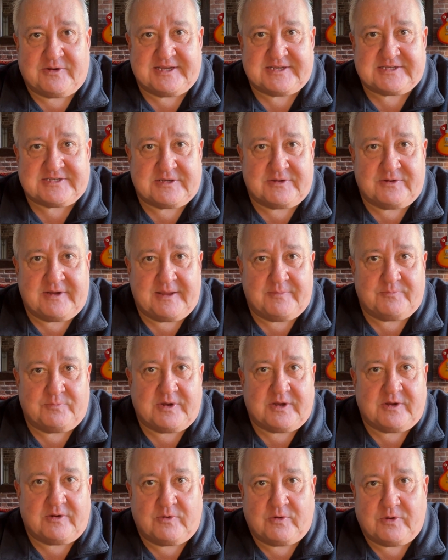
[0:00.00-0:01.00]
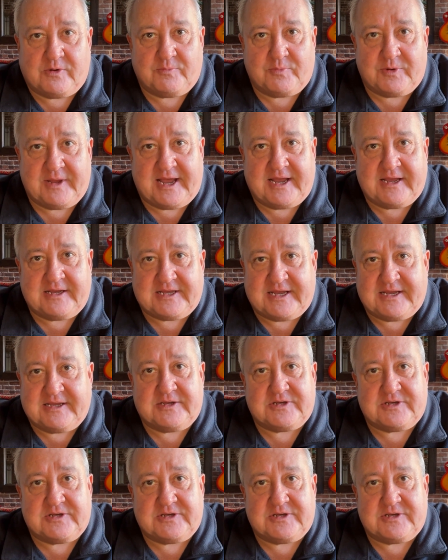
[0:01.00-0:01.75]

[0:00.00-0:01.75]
Instagram reel or reality